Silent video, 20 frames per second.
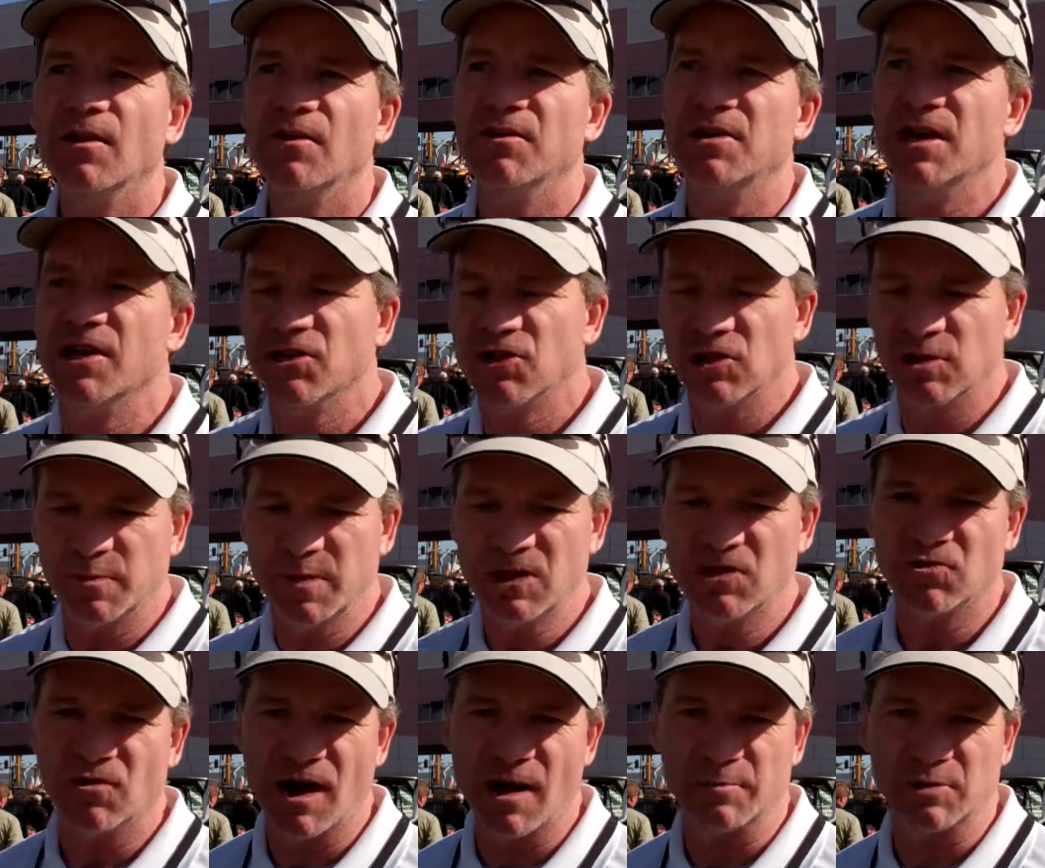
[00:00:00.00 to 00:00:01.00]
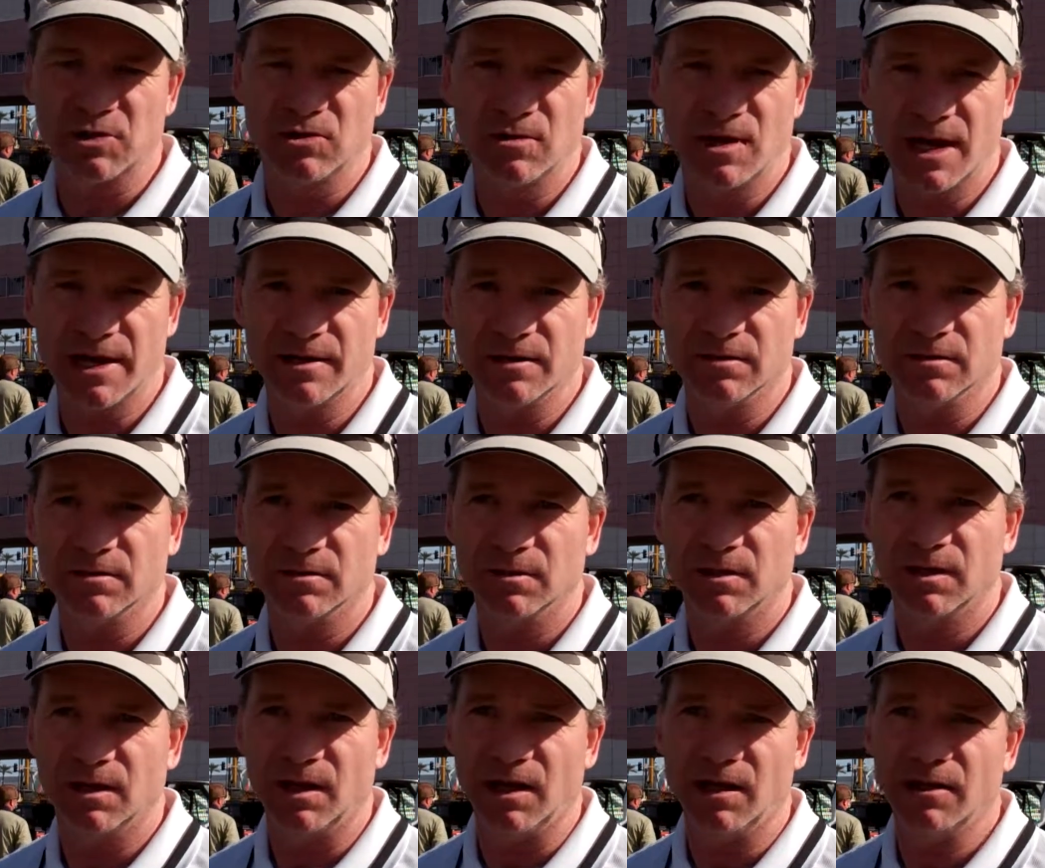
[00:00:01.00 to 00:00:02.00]
the engine speed drops to idle,
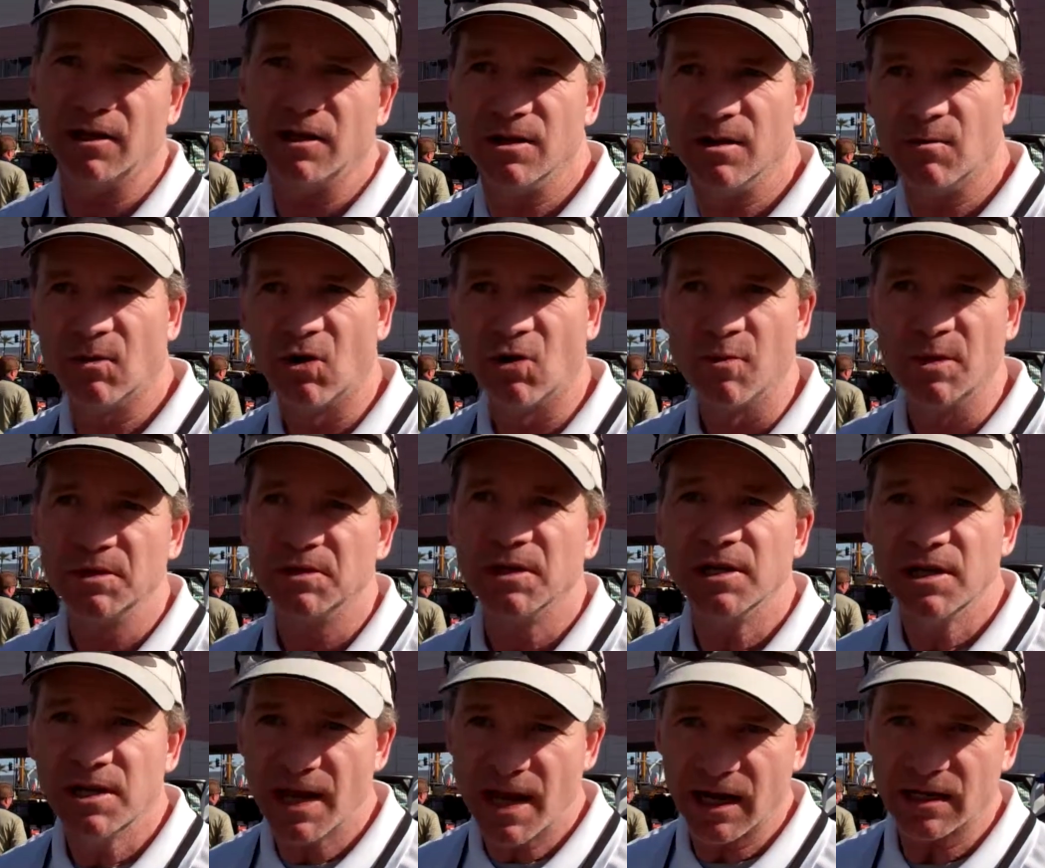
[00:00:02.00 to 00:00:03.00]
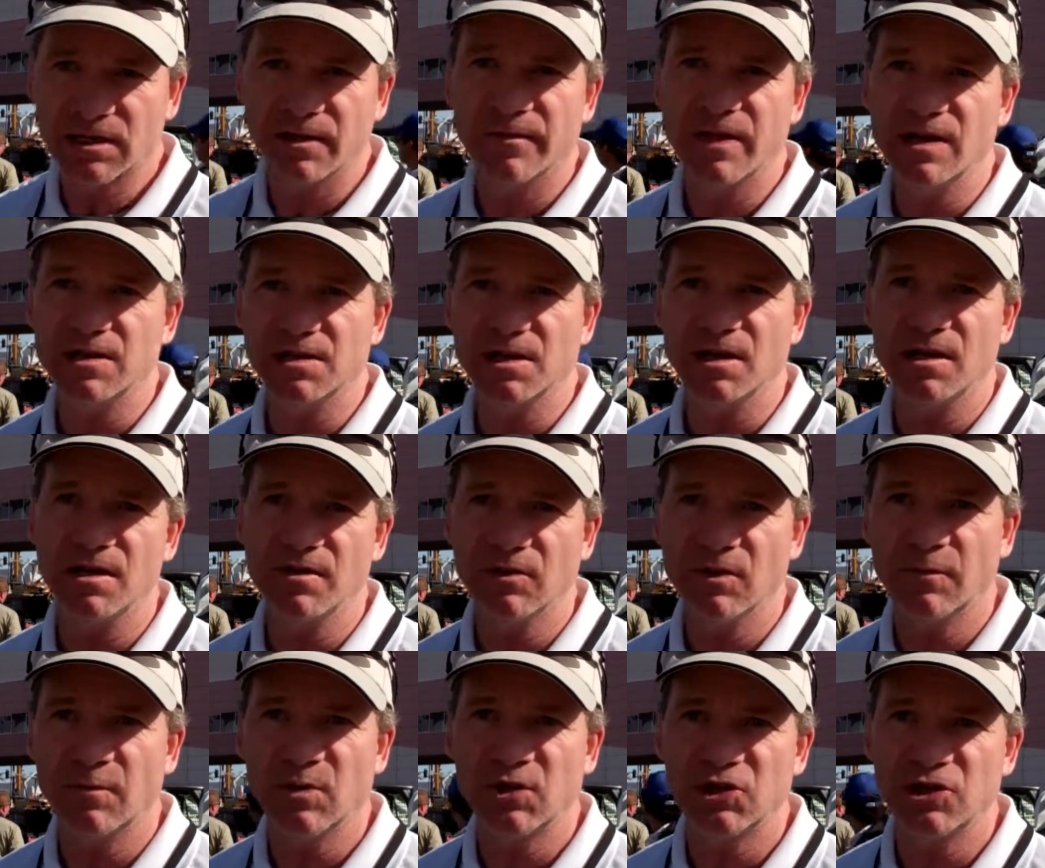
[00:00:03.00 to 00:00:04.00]
and then the moment that he activates any of
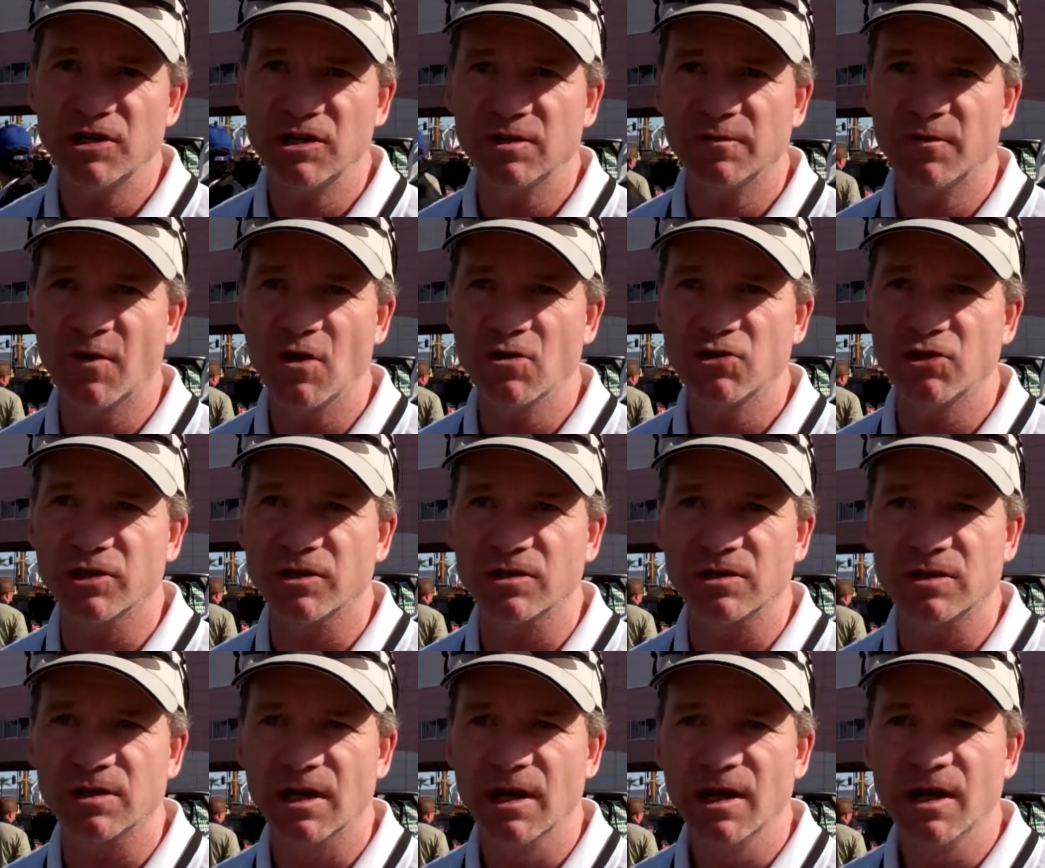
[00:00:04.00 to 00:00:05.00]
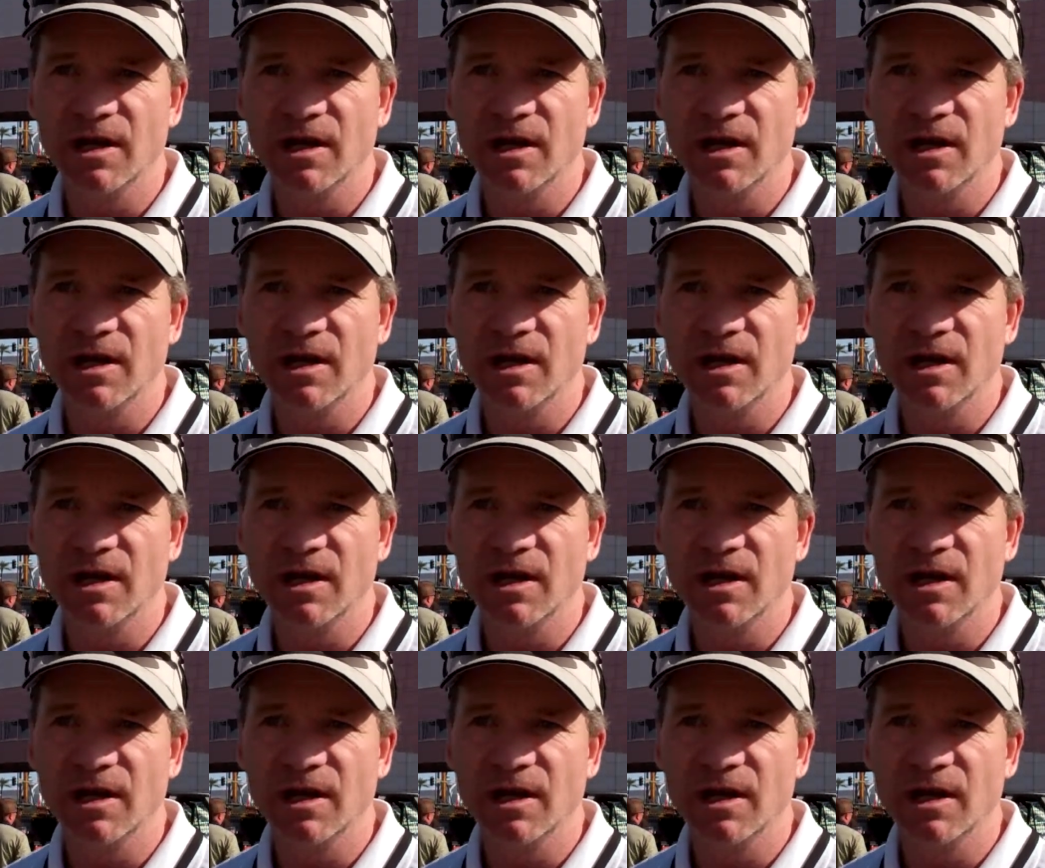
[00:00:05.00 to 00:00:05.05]
the machine's functions,